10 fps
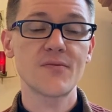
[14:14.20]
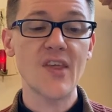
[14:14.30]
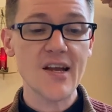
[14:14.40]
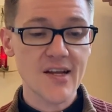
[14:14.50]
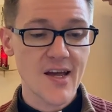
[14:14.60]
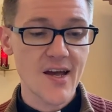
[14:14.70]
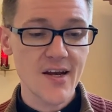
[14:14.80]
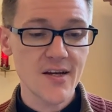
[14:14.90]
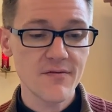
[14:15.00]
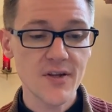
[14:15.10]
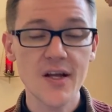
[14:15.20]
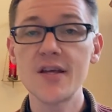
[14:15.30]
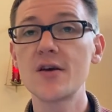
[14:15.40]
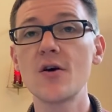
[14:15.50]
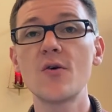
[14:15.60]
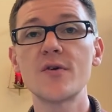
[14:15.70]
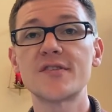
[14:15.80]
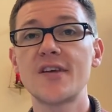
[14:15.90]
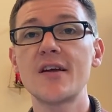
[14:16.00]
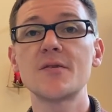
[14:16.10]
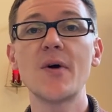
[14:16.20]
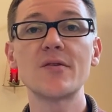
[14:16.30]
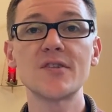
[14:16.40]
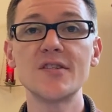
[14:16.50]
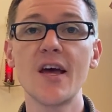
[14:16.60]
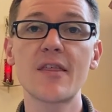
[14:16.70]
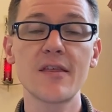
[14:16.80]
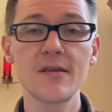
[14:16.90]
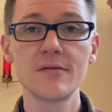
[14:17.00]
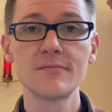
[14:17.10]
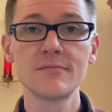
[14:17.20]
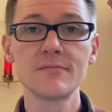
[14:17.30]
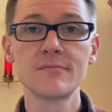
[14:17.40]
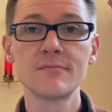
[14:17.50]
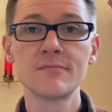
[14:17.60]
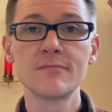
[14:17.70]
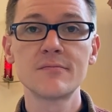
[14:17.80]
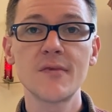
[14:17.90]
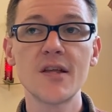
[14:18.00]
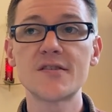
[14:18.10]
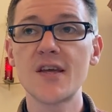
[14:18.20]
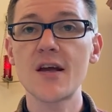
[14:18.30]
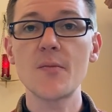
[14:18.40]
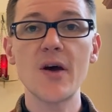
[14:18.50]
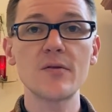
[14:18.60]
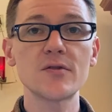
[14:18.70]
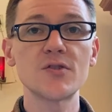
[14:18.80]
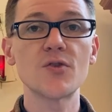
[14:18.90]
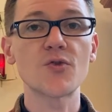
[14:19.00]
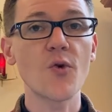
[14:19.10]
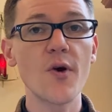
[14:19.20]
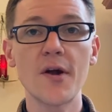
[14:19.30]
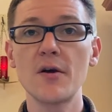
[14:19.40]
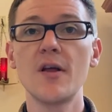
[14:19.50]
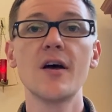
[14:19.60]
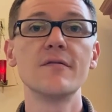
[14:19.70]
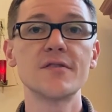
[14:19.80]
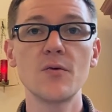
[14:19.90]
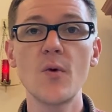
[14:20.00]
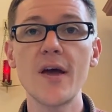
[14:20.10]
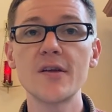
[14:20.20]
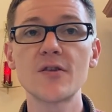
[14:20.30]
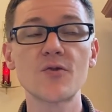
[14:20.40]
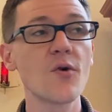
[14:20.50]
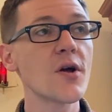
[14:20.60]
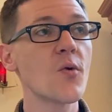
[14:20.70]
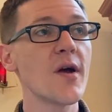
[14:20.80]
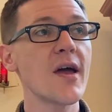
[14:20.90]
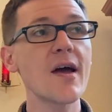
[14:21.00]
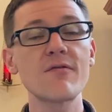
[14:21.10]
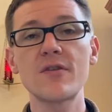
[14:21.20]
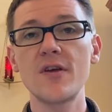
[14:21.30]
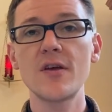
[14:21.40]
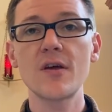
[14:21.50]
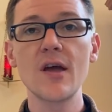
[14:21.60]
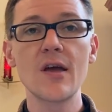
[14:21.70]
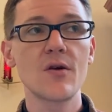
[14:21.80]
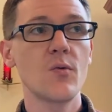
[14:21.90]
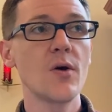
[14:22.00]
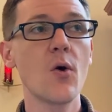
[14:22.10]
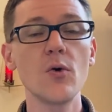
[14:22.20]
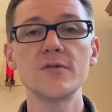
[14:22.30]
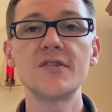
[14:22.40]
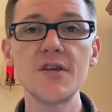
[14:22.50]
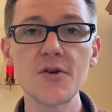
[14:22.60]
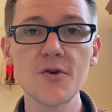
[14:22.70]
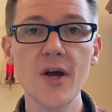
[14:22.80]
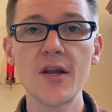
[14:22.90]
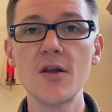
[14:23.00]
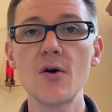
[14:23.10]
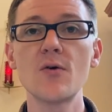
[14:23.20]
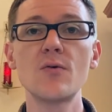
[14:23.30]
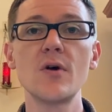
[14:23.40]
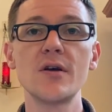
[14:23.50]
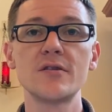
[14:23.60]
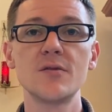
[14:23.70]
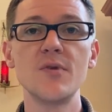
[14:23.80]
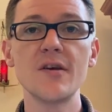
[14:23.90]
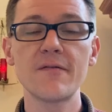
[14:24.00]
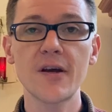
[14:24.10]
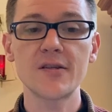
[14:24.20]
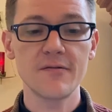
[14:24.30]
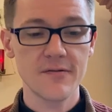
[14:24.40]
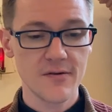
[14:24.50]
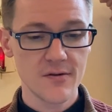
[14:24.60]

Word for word: that kind of a letting go is tantamount to death. It's tantamount to throwing our lives away, to throwing away everything we hold dear and know to be effective.